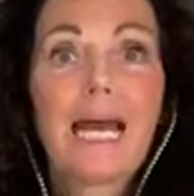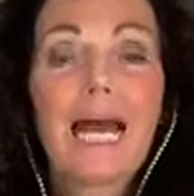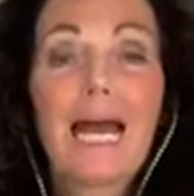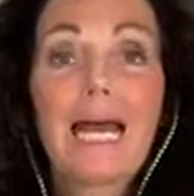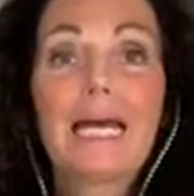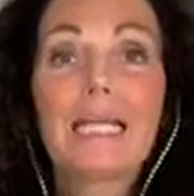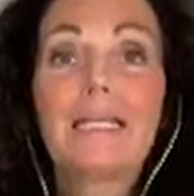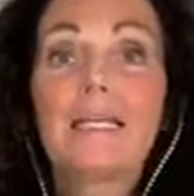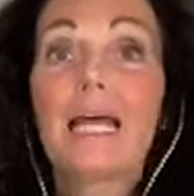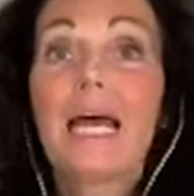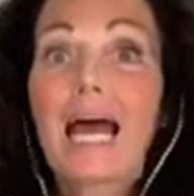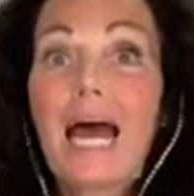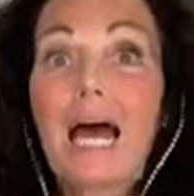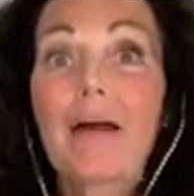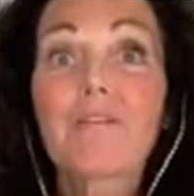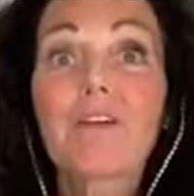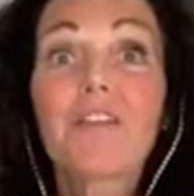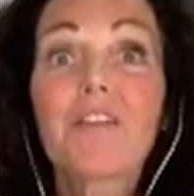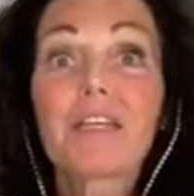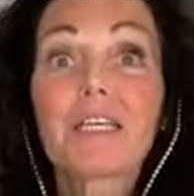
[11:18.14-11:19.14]
And
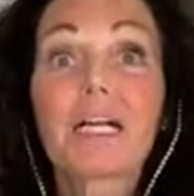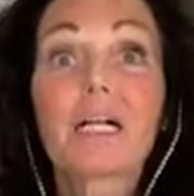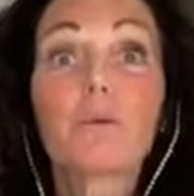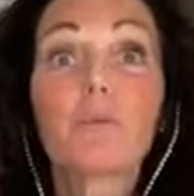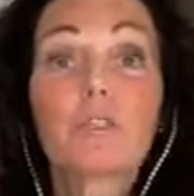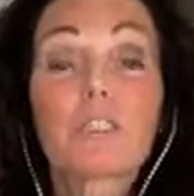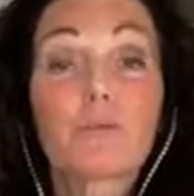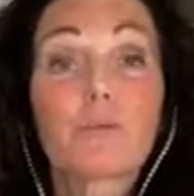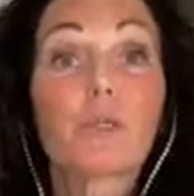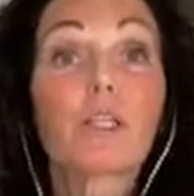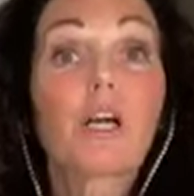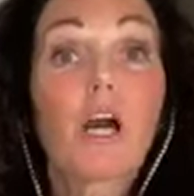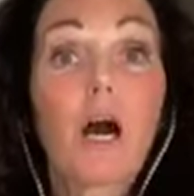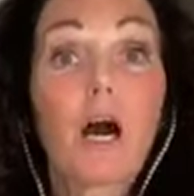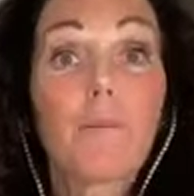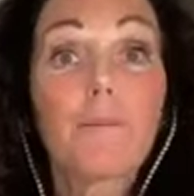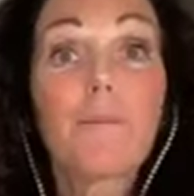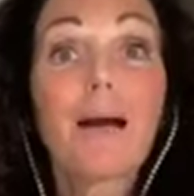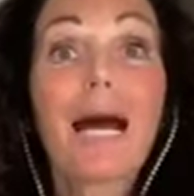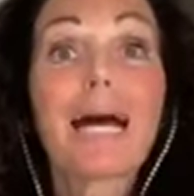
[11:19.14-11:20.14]
everything else will
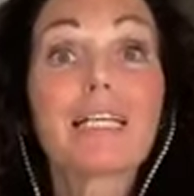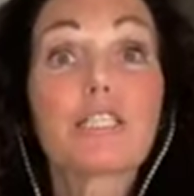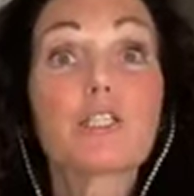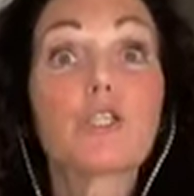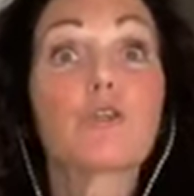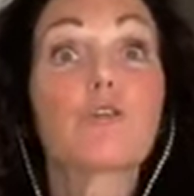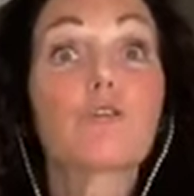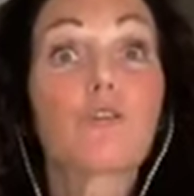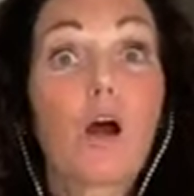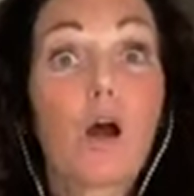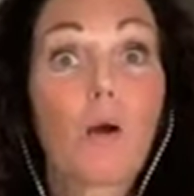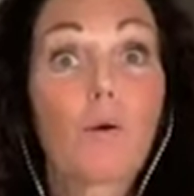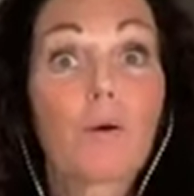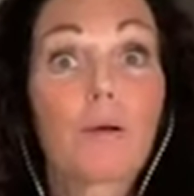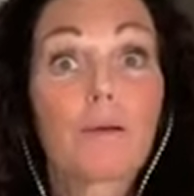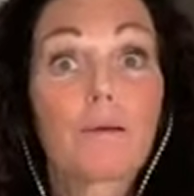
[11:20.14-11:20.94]
come as you grow.